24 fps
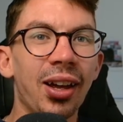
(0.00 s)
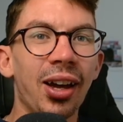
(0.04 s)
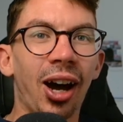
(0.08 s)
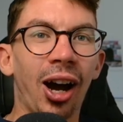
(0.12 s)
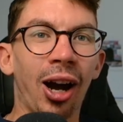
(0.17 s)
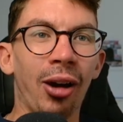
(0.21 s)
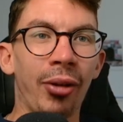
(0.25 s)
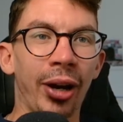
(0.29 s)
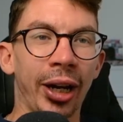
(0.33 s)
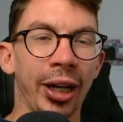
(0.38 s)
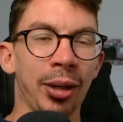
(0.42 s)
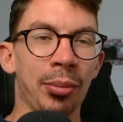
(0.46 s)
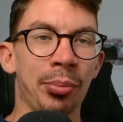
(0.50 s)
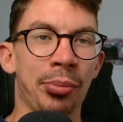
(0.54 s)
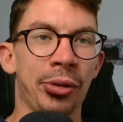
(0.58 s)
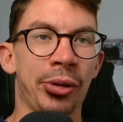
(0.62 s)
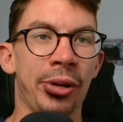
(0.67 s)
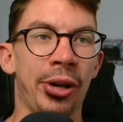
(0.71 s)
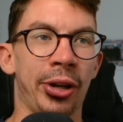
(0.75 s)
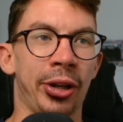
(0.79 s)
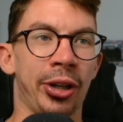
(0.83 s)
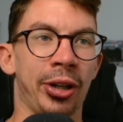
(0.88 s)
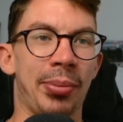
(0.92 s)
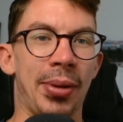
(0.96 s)
I reckon
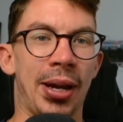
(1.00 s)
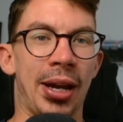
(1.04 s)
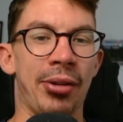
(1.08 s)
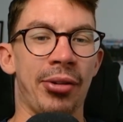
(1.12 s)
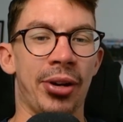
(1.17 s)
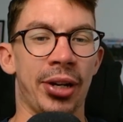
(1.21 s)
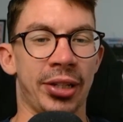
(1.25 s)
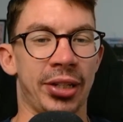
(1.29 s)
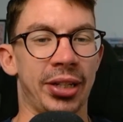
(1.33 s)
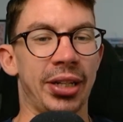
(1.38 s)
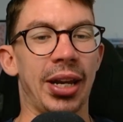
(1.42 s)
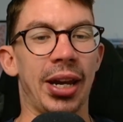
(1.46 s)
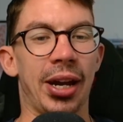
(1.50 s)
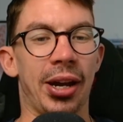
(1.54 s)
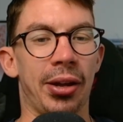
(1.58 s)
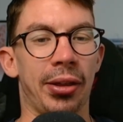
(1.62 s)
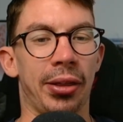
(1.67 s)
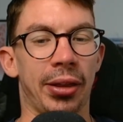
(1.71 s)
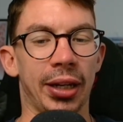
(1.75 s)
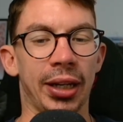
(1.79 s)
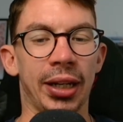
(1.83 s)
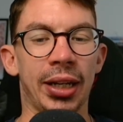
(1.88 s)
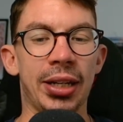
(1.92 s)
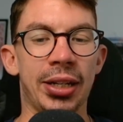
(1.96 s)
Bruno Gomes, yeah, I
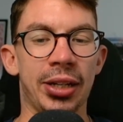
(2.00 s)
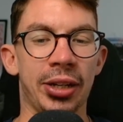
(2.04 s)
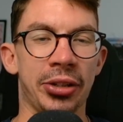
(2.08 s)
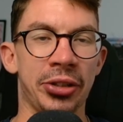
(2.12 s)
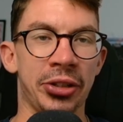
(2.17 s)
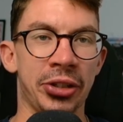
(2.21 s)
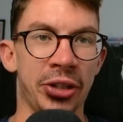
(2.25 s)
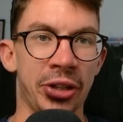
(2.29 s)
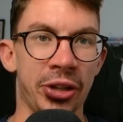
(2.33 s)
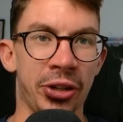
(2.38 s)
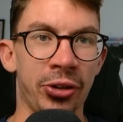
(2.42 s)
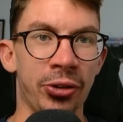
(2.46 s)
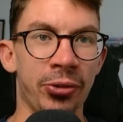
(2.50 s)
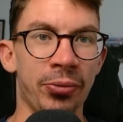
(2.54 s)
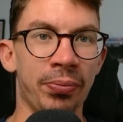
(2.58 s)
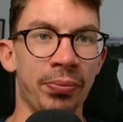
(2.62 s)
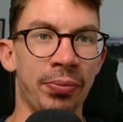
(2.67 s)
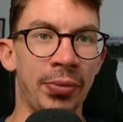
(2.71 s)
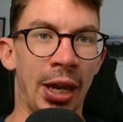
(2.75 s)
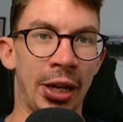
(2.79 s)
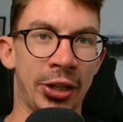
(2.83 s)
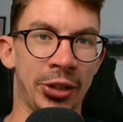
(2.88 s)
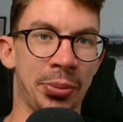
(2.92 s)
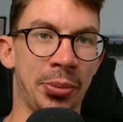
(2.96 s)
think he does too.
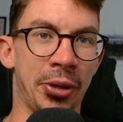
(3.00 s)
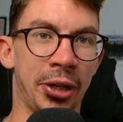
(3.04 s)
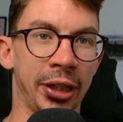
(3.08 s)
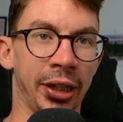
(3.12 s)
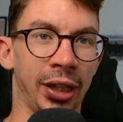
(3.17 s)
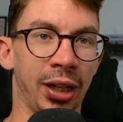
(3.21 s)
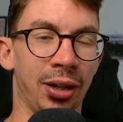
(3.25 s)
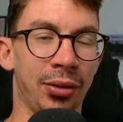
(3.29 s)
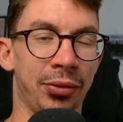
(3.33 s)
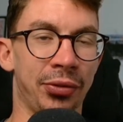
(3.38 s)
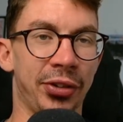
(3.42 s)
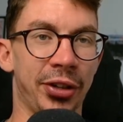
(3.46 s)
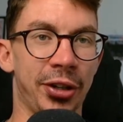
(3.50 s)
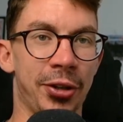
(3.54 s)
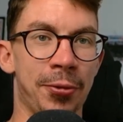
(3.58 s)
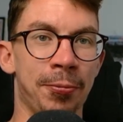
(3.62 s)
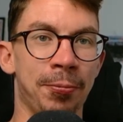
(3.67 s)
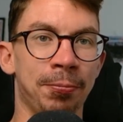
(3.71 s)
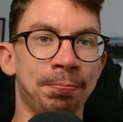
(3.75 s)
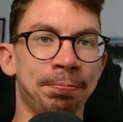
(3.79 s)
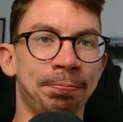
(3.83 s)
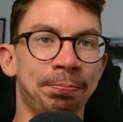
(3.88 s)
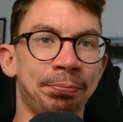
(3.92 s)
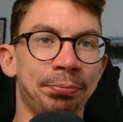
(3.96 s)
That's my gut feel.
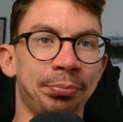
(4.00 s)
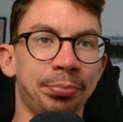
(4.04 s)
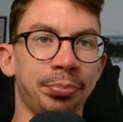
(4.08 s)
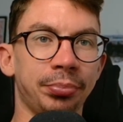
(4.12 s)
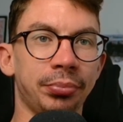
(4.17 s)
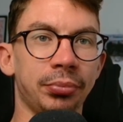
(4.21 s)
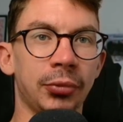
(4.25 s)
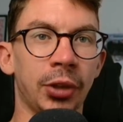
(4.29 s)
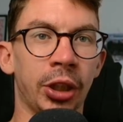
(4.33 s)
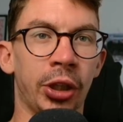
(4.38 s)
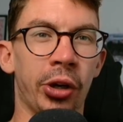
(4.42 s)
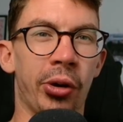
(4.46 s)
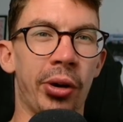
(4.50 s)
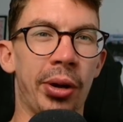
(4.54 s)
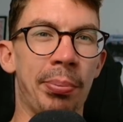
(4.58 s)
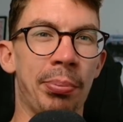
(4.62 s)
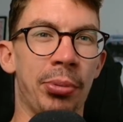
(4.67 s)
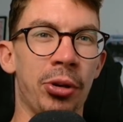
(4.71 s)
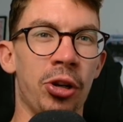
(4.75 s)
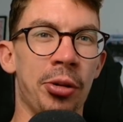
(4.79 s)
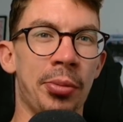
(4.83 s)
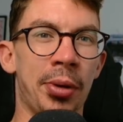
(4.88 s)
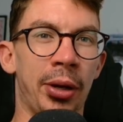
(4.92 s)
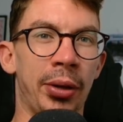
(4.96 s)
Got
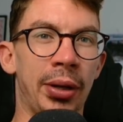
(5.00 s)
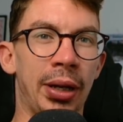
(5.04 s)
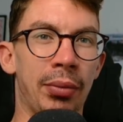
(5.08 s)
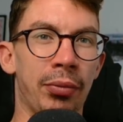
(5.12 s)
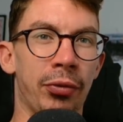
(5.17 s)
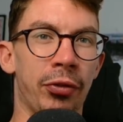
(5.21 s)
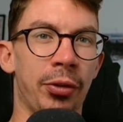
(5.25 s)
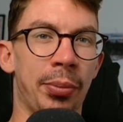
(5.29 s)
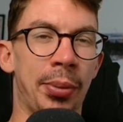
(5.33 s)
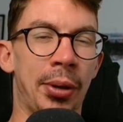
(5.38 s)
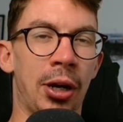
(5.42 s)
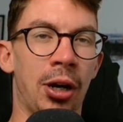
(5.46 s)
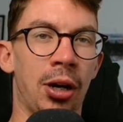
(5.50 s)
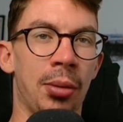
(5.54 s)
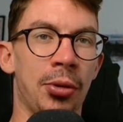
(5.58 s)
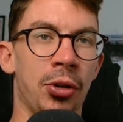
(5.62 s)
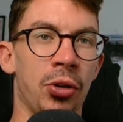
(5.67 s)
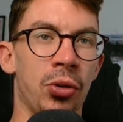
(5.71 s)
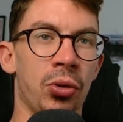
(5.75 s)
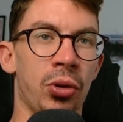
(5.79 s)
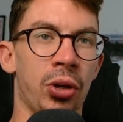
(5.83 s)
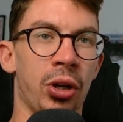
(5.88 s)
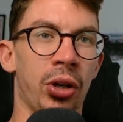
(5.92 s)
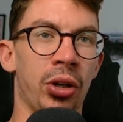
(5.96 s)
Mbumo in for Palmer
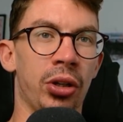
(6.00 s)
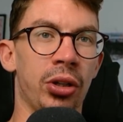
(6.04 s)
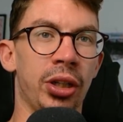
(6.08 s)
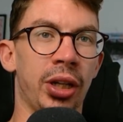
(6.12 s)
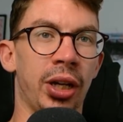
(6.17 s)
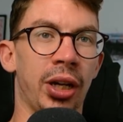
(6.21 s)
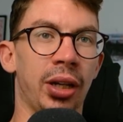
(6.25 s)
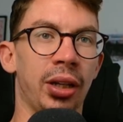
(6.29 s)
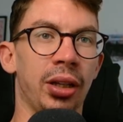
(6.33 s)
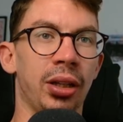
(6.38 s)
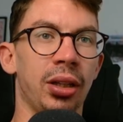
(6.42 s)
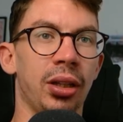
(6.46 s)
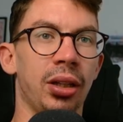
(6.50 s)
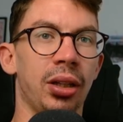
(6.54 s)
or Cunha.